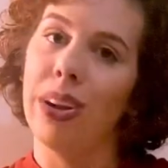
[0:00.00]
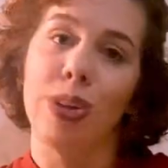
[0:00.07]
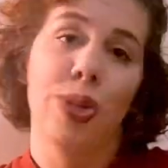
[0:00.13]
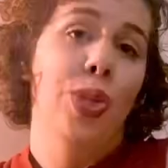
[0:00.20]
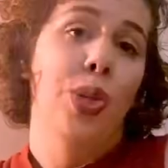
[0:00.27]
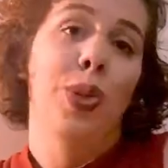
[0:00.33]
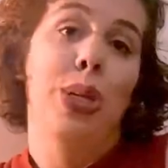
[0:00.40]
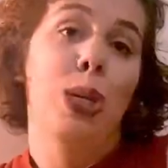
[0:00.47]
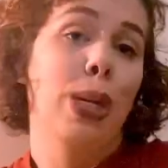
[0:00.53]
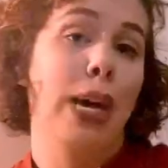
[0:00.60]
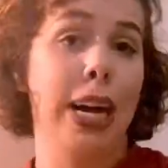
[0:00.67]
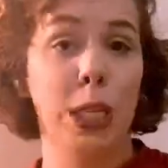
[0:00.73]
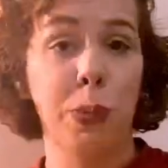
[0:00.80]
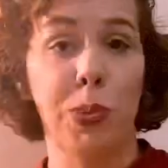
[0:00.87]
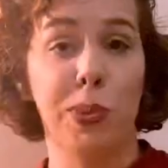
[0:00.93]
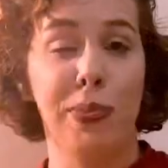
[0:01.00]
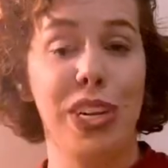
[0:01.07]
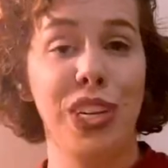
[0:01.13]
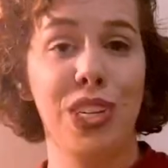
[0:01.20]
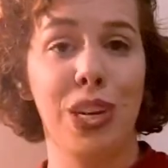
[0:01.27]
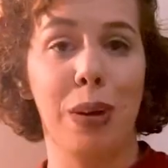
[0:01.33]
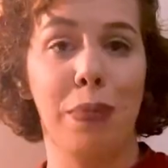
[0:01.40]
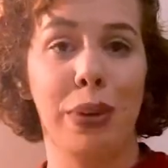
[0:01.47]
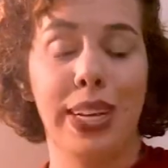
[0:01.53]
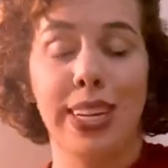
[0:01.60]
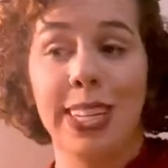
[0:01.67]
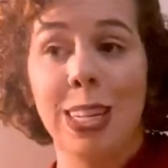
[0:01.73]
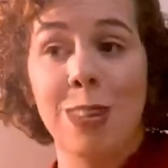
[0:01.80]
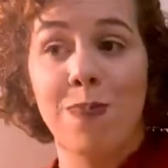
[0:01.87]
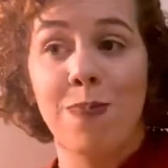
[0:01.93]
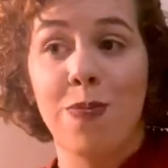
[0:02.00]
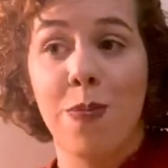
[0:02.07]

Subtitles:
You don't need to ask permission because